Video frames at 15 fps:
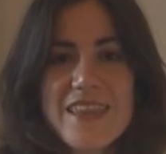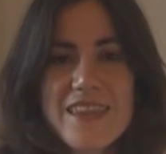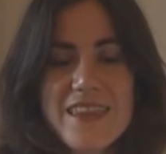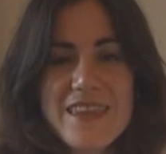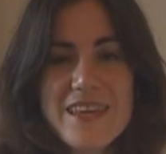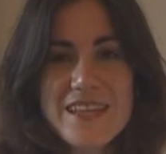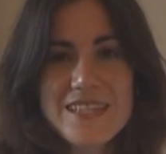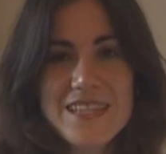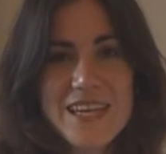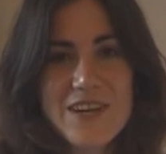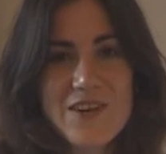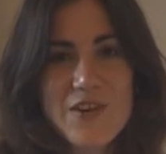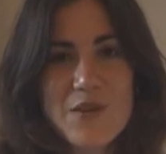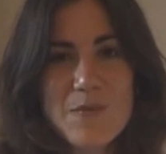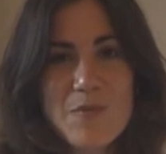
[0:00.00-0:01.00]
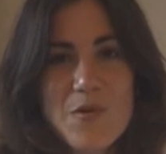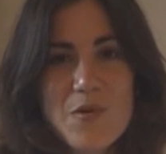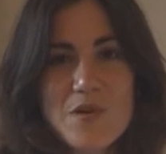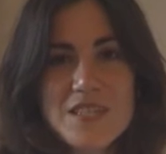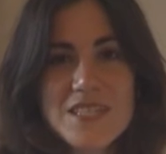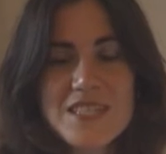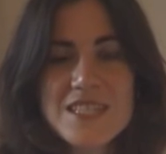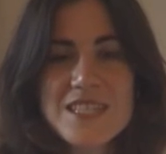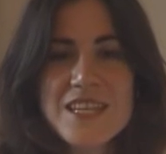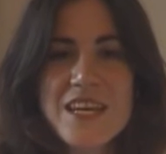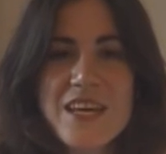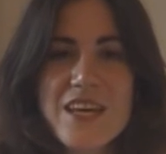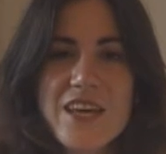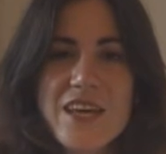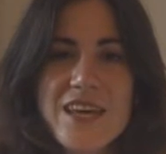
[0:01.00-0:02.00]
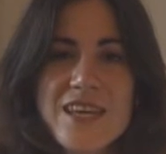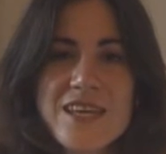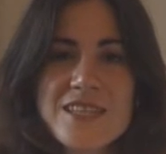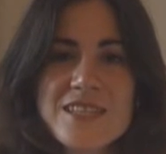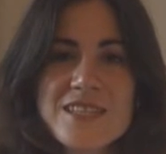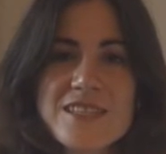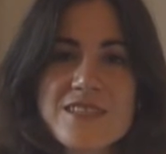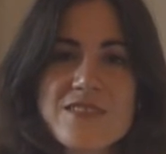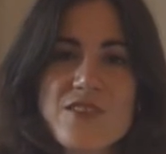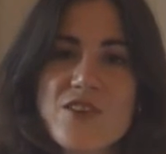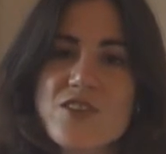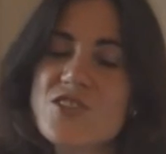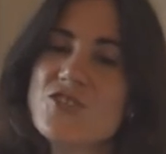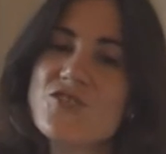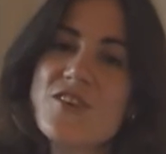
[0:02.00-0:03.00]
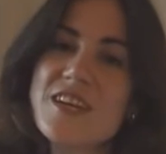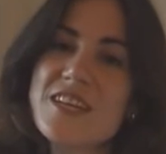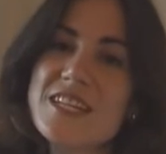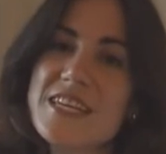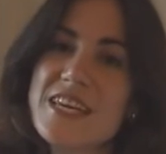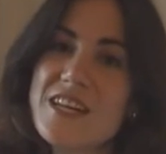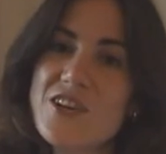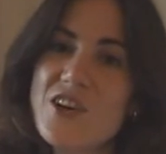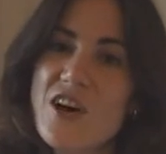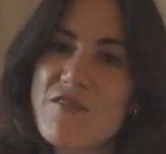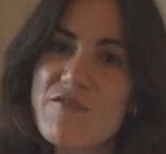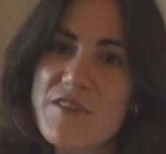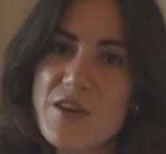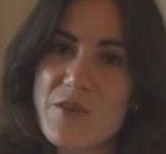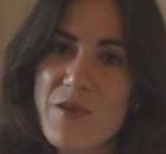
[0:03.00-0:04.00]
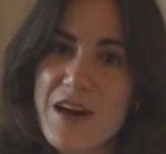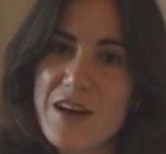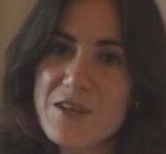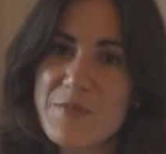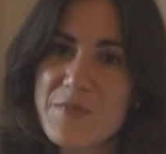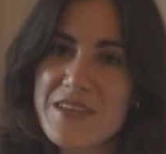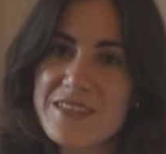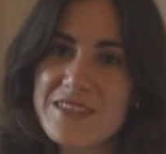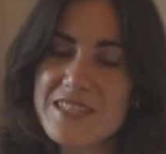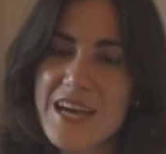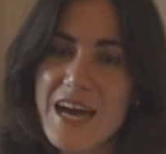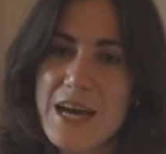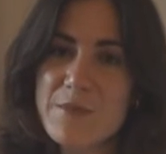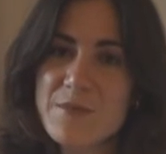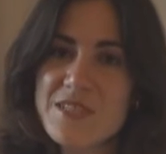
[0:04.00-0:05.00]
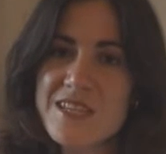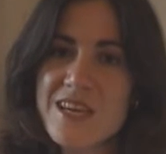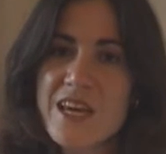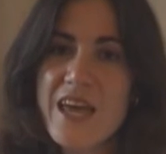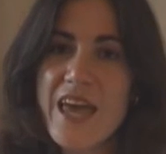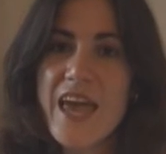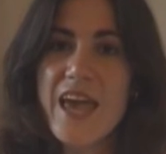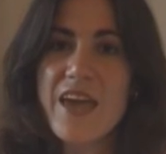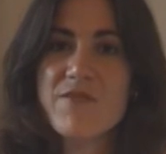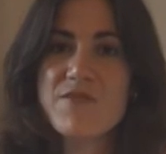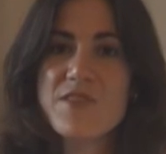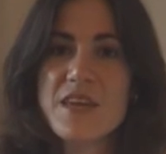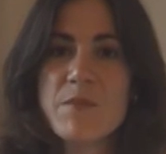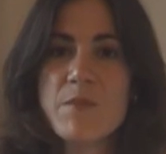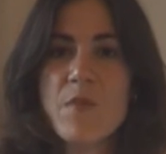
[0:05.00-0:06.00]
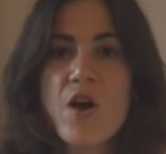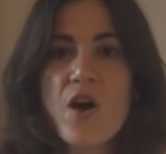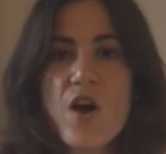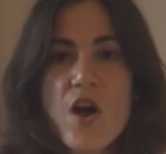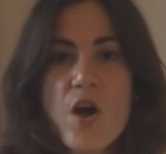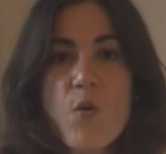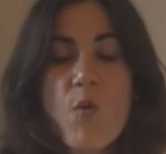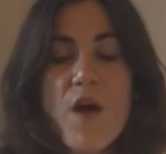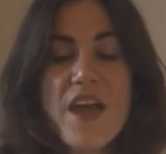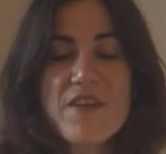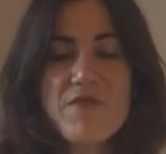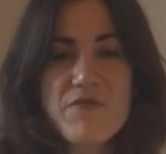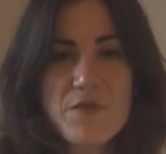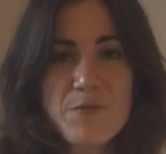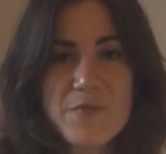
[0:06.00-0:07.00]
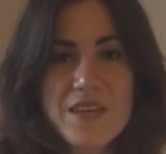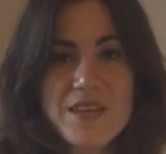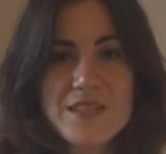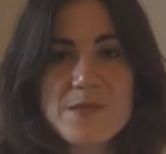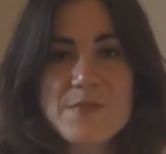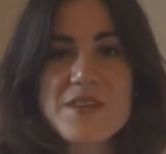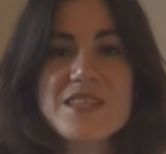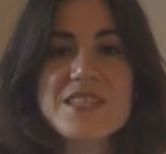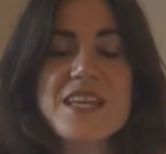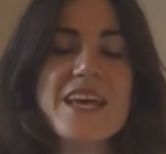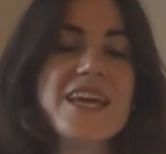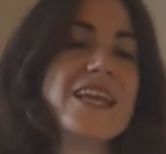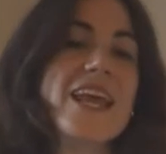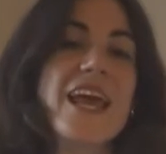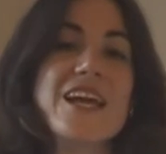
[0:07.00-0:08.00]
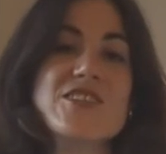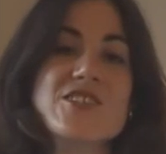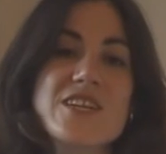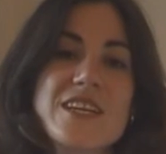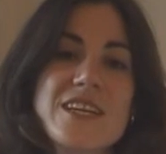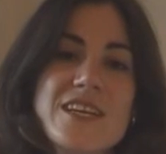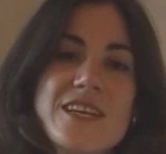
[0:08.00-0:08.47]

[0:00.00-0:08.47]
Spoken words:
things that are important is not to drink tea and coffee around meal times. Have them away from meals because they can actually